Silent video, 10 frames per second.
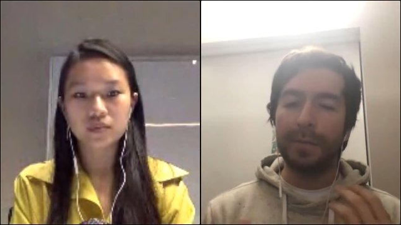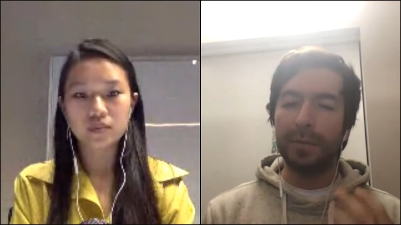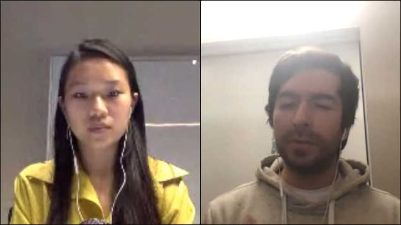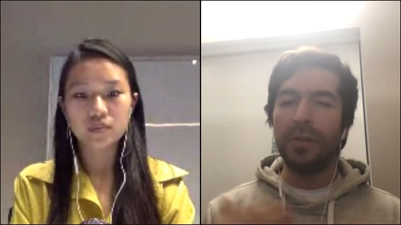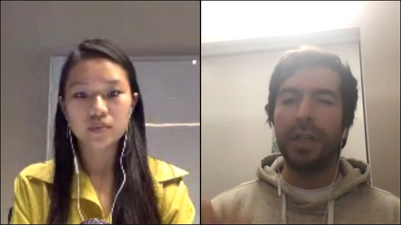
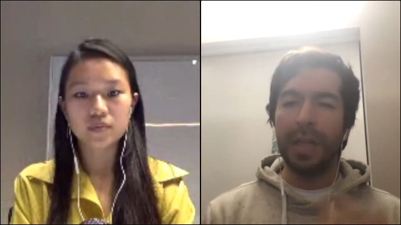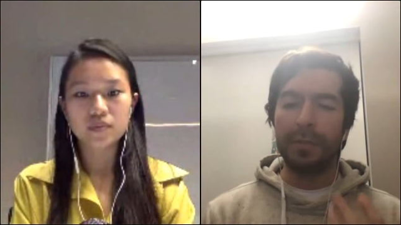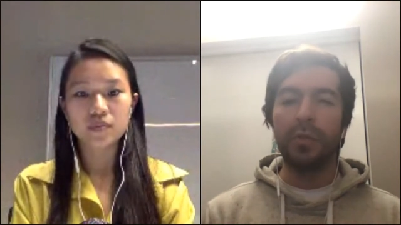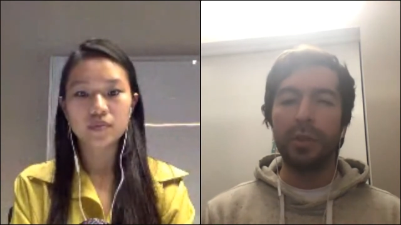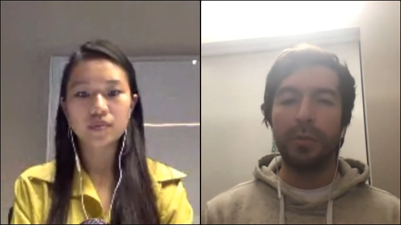Speaker 1: have to create
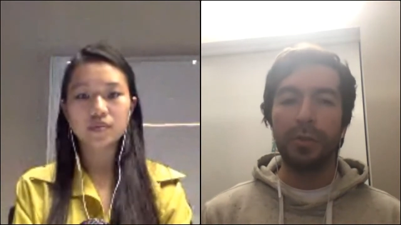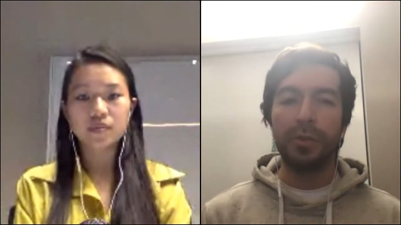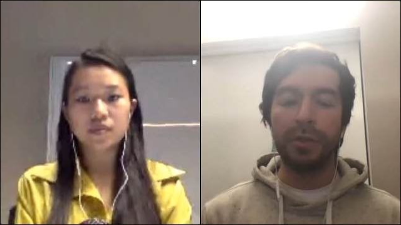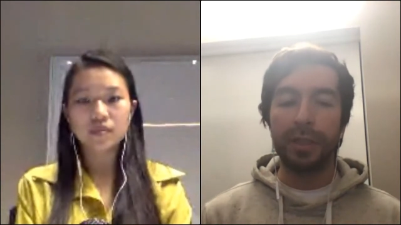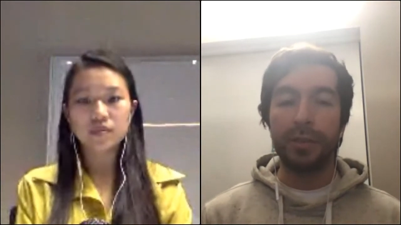like multiple
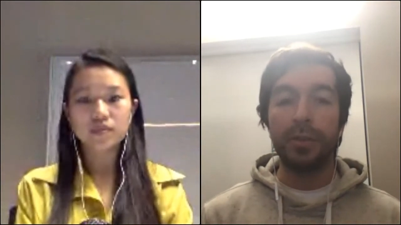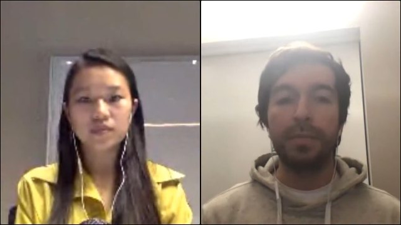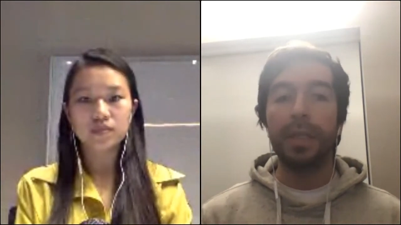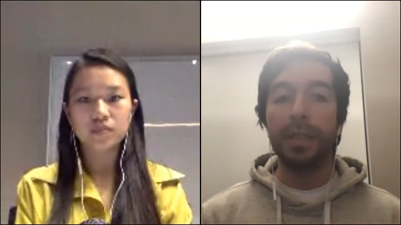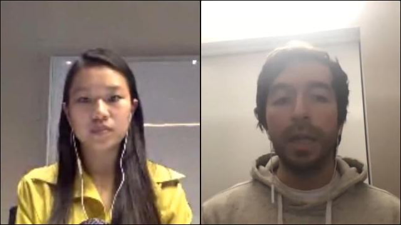
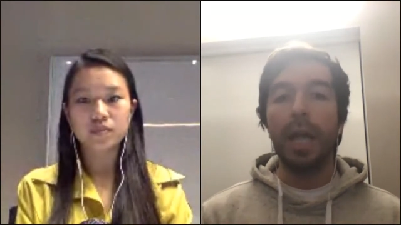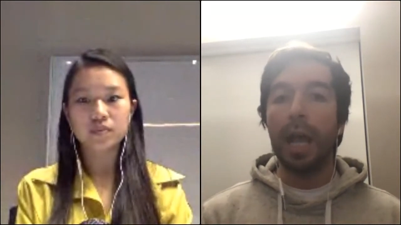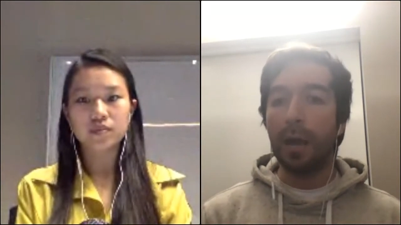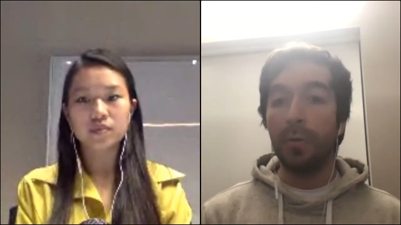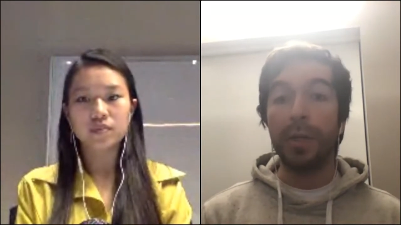UTXOs, but
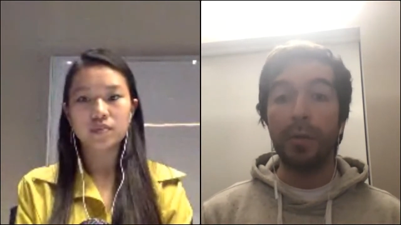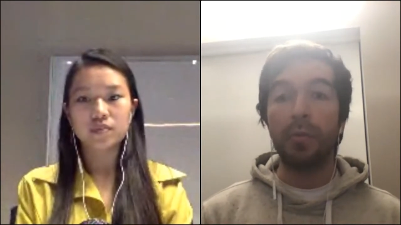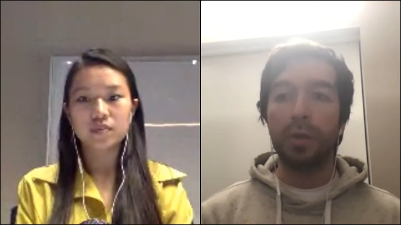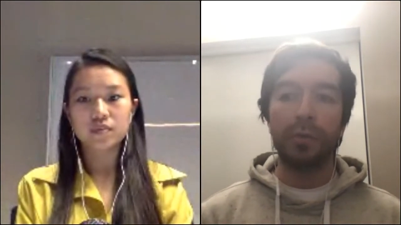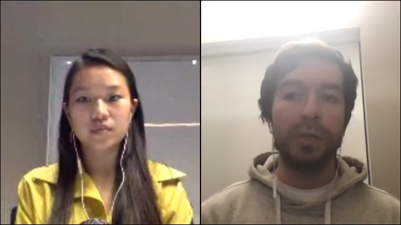uh, we
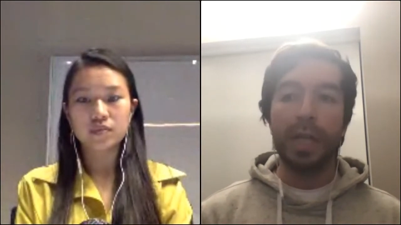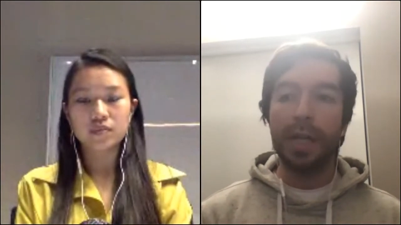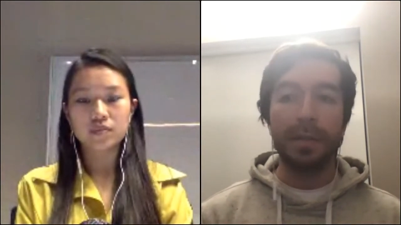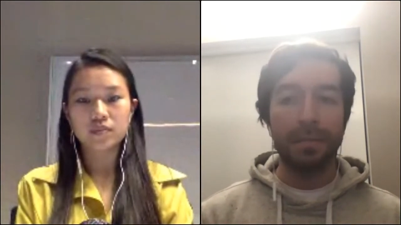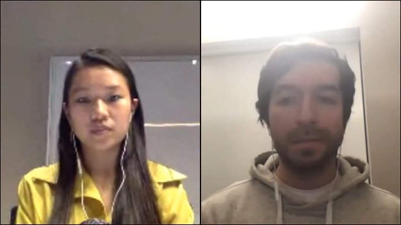can work with
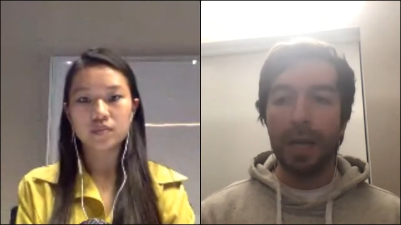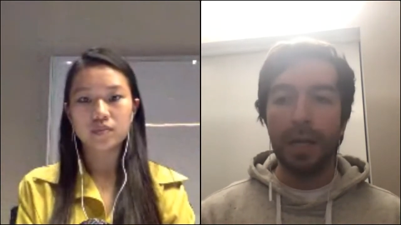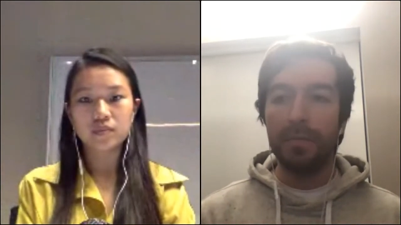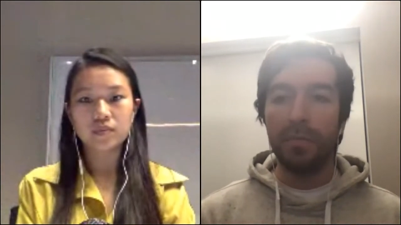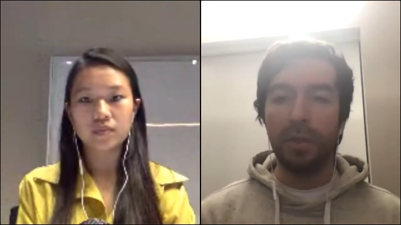like
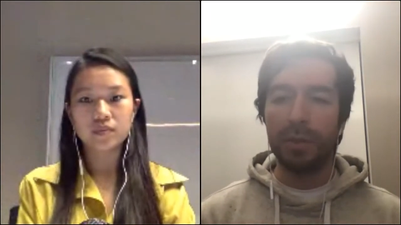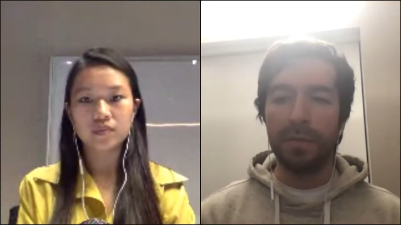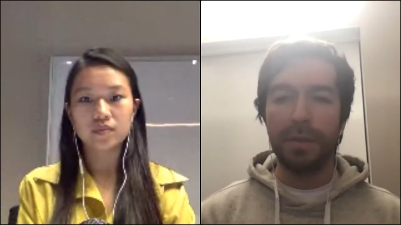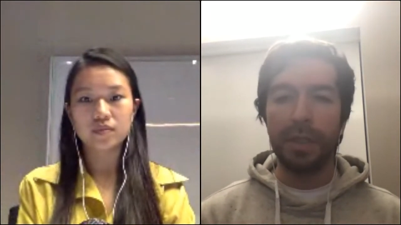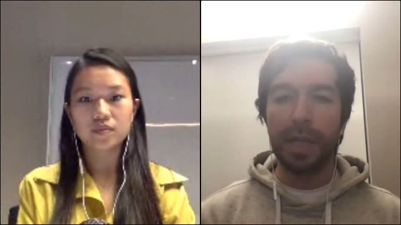uh,
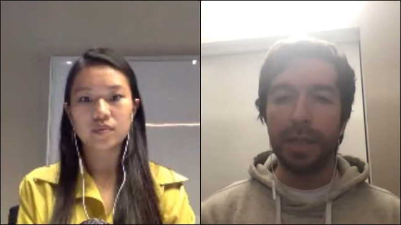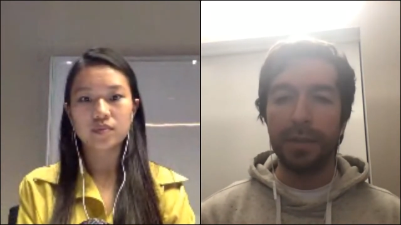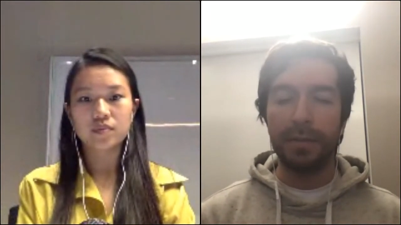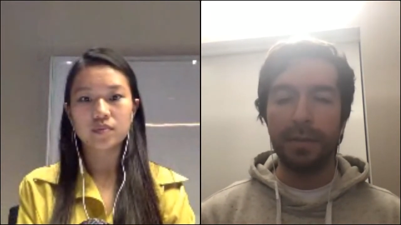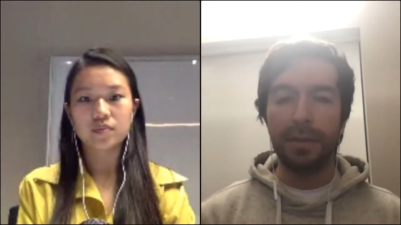most of
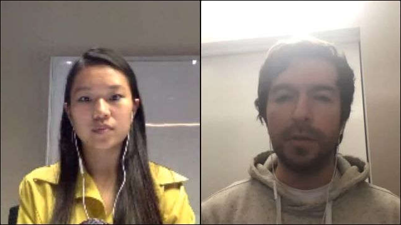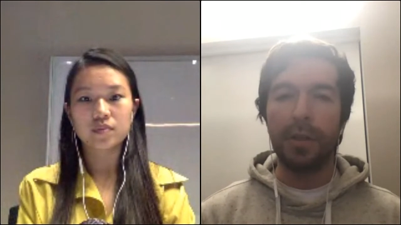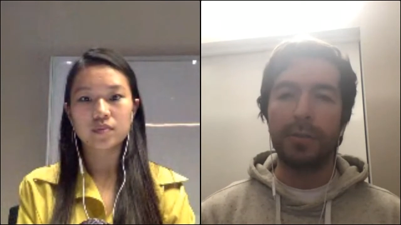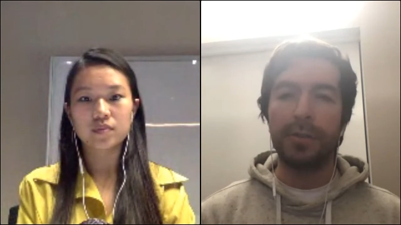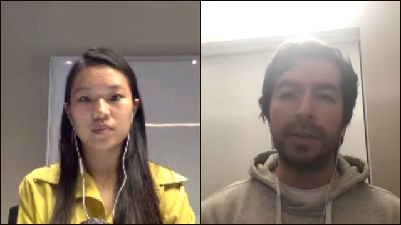like the
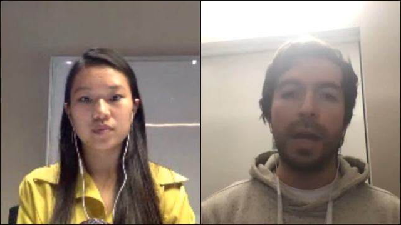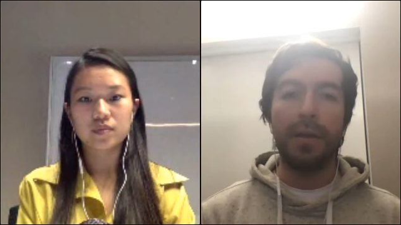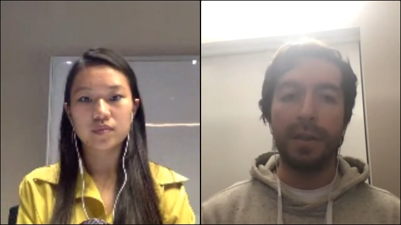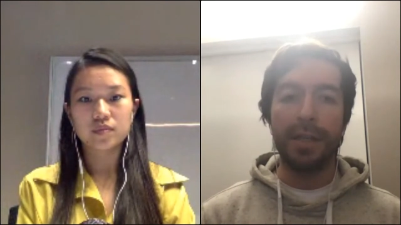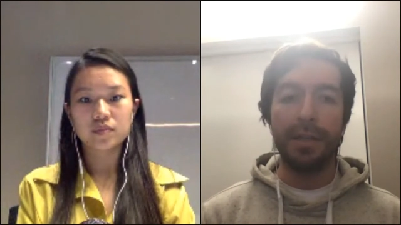oracles
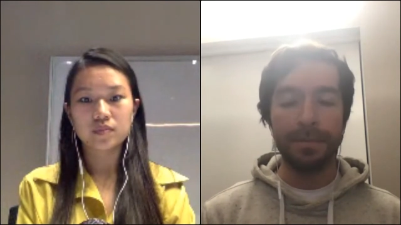out there.